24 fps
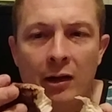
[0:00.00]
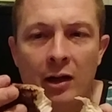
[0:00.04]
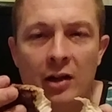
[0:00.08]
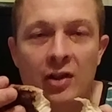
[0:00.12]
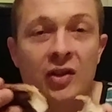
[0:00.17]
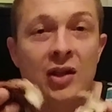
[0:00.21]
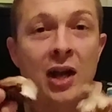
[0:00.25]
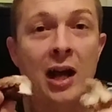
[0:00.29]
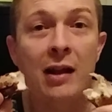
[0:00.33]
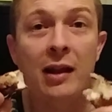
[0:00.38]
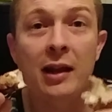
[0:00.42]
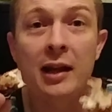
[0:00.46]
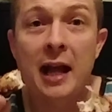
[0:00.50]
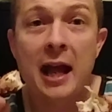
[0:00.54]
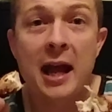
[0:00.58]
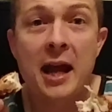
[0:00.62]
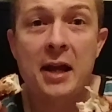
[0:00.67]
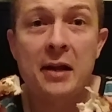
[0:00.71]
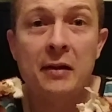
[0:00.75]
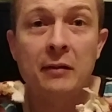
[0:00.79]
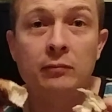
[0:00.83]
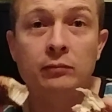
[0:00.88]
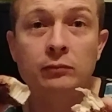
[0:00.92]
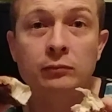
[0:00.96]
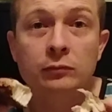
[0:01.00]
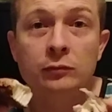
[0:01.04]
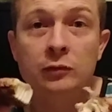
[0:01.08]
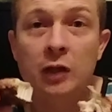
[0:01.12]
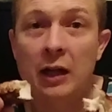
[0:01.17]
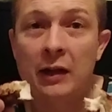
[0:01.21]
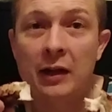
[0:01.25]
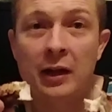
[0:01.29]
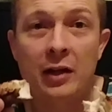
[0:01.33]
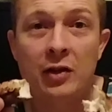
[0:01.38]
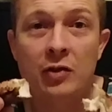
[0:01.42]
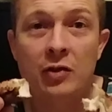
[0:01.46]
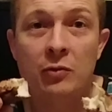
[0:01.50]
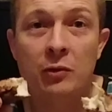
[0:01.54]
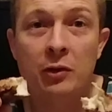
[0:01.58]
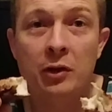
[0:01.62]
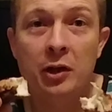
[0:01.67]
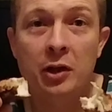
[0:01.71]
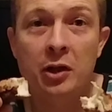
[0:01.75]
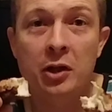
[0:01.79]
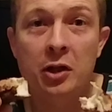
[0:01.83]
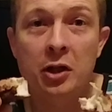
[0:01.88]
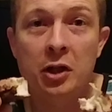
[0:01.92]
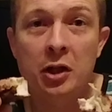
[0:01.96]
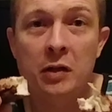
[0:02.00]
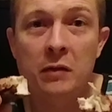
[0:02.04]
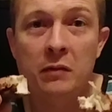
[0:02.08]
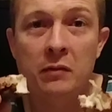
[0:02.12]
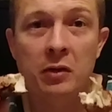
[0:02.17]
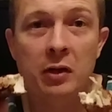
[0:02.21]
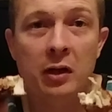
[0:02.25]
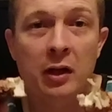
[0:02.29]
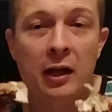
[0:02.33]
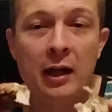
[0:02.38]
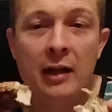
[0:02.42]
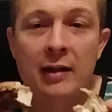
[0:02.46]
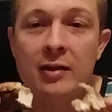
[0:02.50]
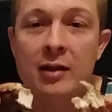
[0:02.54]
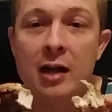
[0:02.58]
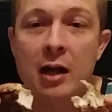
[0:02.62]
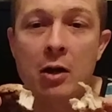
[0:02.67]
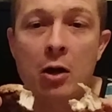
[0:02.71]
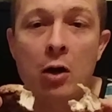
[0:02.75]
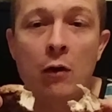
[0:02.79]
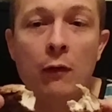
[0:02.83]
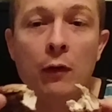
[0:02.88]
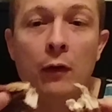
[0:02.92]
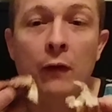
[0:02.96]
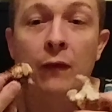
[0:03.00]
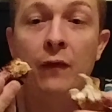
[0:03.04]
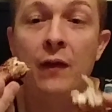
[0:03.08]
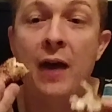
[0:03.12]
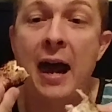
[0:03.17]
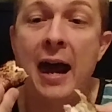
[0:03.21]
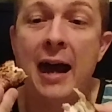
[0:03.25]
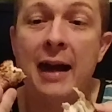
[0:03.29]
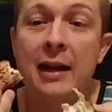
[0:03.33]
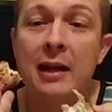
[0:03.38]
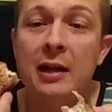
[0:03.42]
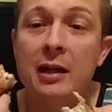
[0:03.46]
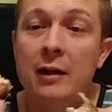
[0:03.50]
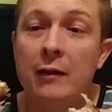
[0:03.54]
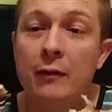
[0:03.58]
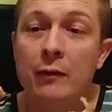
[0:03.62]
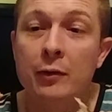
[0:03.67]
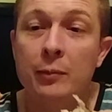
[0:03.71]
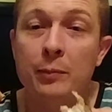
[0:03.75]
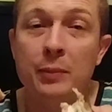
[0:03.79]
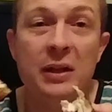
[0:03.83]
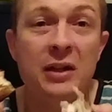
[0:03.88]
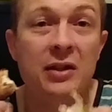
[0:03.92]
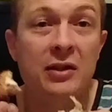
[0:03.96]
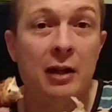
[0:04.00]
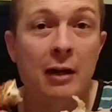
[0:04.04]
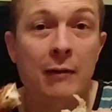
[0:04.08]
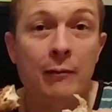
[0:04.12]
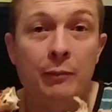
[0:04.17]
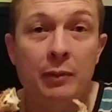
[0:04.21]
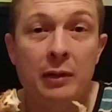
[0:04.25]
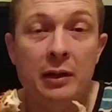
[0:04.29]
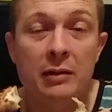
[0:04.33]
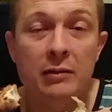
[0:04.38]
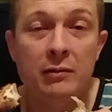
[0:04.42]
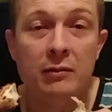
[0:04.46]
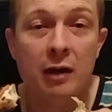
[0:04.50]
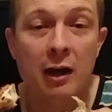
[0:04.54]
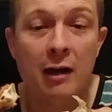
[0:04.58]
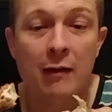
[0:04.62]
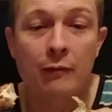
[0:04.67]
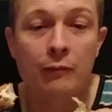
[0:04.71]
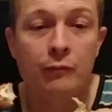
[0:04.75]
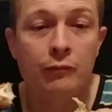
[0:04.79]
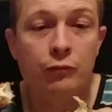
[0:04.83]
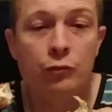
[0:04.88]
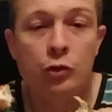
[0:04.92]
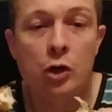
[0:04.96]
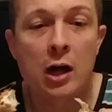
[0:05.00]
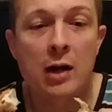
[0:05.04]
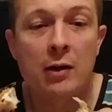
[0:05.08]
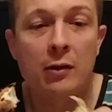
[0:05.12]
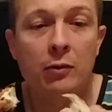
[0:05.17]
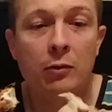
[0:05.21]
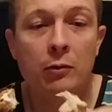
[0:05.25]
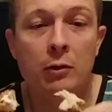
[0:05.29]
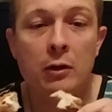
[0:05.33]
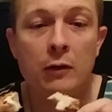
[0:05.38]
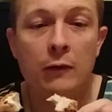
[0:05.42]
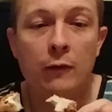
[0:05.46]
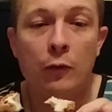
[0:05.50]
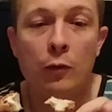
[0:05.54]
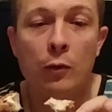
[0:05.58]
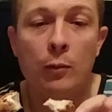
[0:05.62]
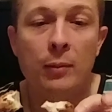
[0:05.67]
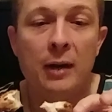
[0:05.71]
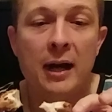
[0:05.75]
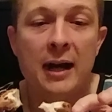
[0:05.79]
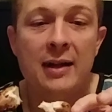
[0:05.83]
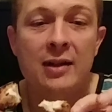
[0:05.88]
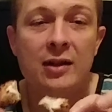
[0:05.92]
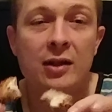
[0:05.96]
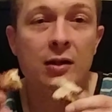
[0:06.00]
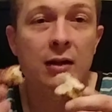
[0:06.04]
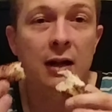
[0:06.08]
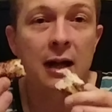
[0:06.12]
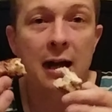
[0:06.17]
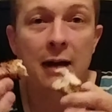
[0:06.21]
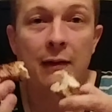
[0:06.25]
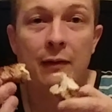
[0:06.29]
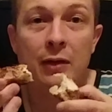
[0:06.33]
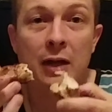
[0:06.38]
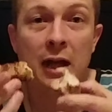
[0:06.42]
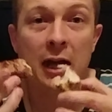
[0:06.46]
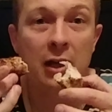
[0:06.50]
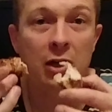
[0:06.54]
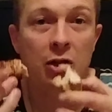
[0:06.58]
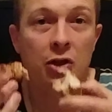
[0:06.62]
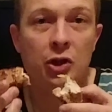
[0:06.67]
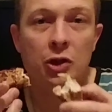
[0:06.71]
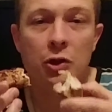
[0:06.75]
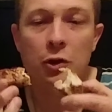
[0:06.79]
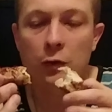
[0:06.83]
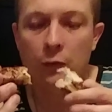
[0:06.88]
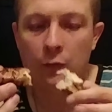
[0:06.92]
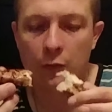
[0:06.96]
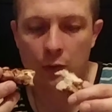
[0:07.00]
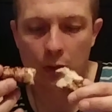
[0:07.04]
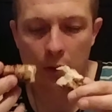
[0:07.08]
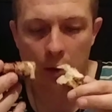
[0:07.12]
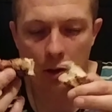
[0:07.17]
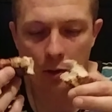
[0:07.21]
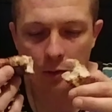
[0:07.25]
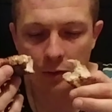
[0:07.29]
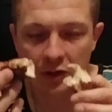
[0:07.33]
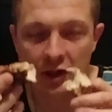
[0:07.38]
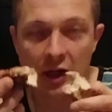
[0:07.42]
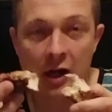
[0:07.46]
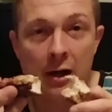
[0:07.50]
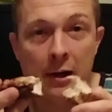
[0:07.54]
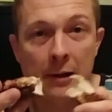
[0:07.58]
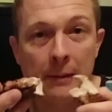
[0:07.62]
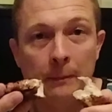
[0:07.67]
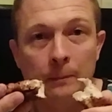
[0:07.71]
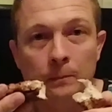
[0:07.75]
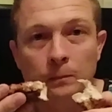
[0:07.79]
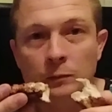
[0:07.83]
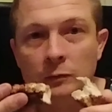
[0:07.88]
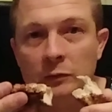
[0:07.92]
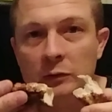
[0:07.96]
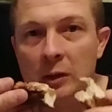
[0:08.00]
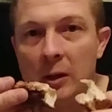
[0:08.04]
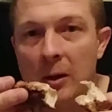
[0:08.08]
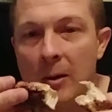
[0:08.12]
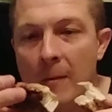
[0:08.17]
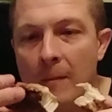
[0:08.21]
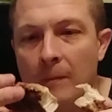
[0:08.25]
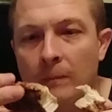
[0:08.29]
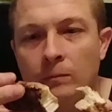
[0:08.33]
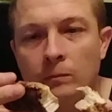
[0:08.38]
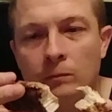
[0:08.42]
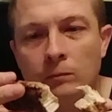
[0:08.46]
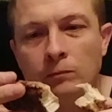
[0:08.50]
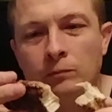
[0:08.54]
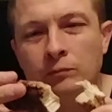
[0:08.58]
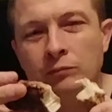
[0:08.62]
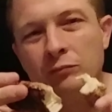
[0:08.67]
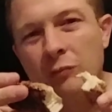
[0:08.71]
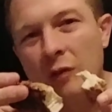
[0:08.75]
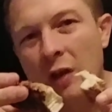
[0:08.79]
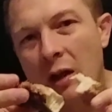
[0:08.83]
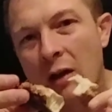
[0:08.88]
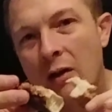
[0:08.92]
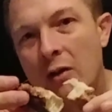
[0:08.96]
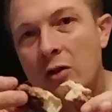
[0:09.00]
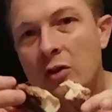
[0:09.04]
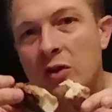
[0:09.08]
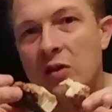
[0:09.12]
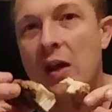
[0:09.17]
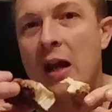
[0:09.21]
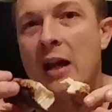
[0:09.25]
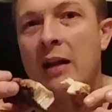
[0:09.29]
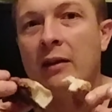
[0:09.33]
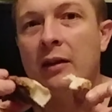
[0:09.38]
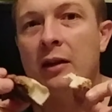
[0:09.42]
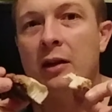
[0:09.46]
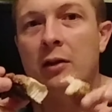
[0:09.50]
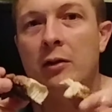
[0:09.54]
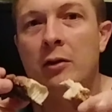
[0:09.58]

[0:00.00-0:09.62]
a solid eight. I think it's really good. It's not over fatty. Every piece I've bitten, I've tried three or four bites here. I haven't had to chew for a long time. Slightly